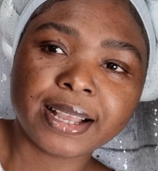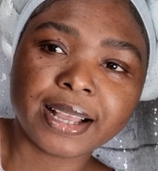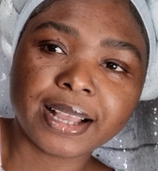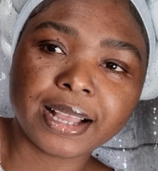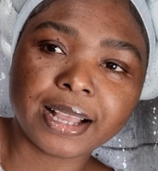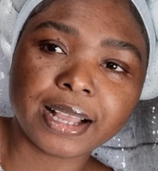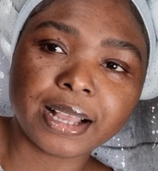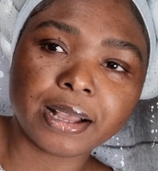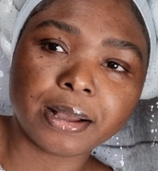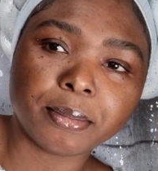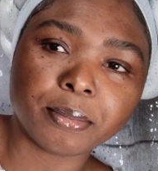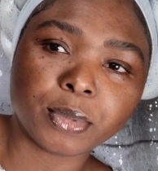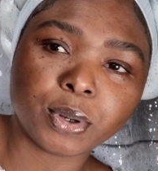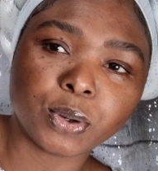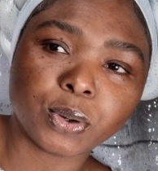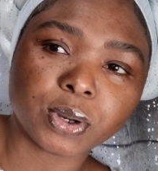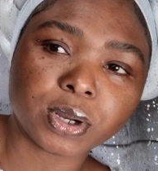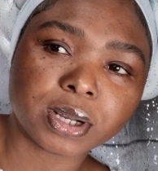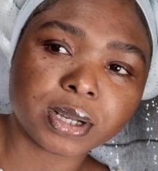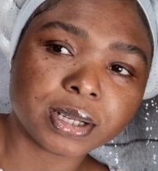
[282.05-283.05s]
um
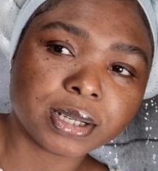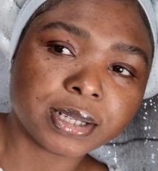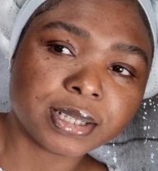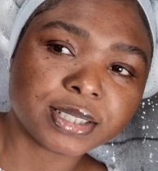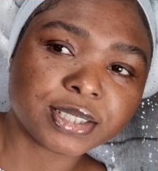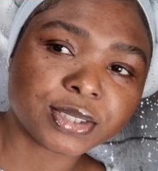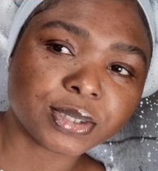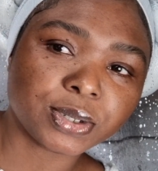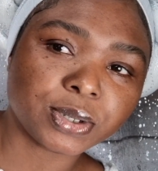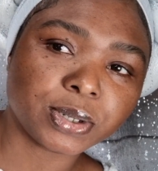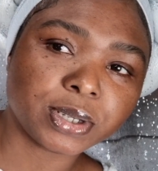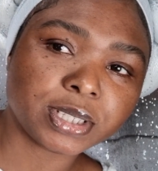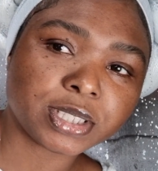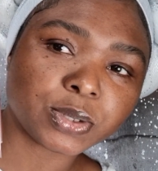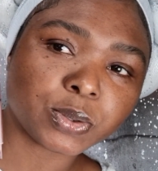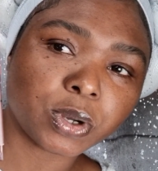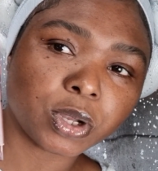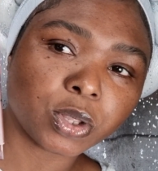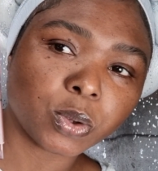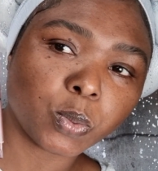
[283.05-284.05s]
look so it's
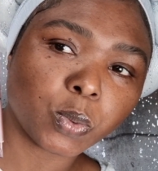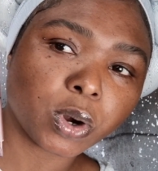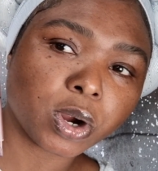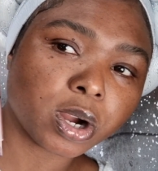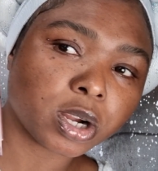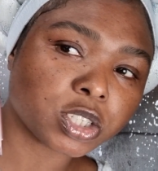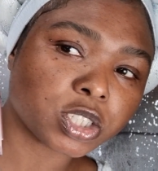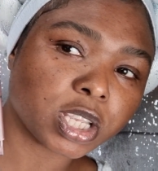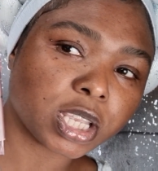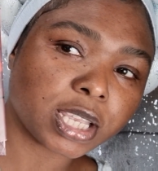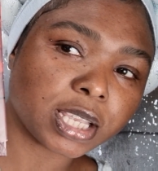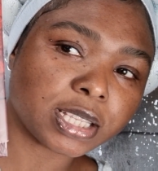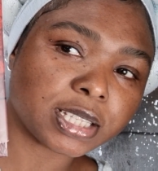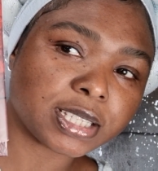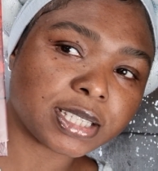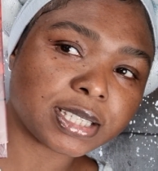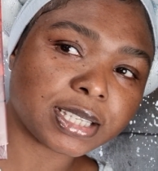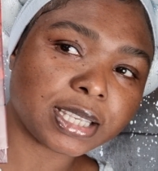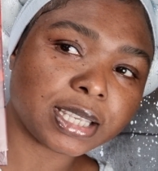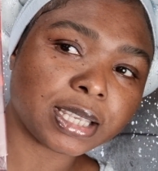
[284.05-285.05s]
gonna work so you can
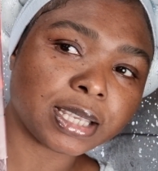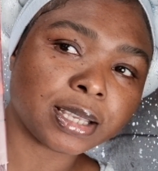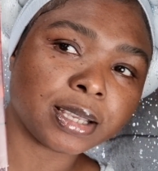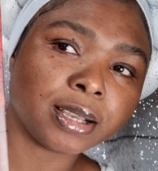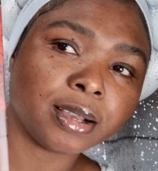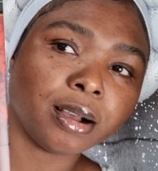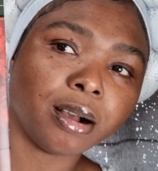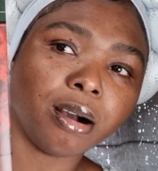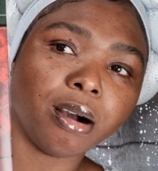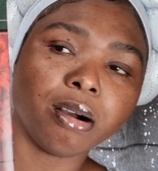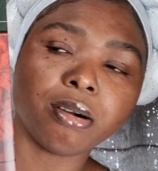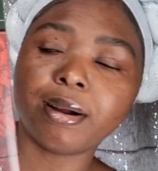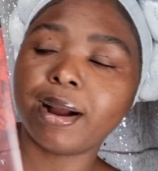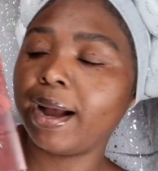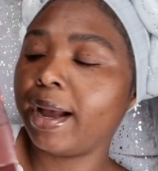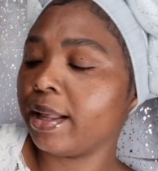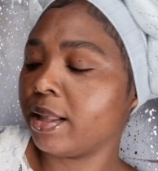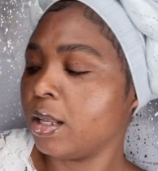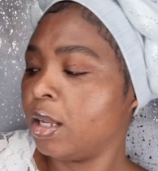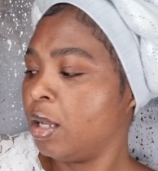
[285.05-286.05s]
see all
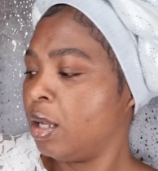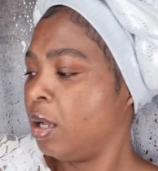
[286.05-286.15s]
right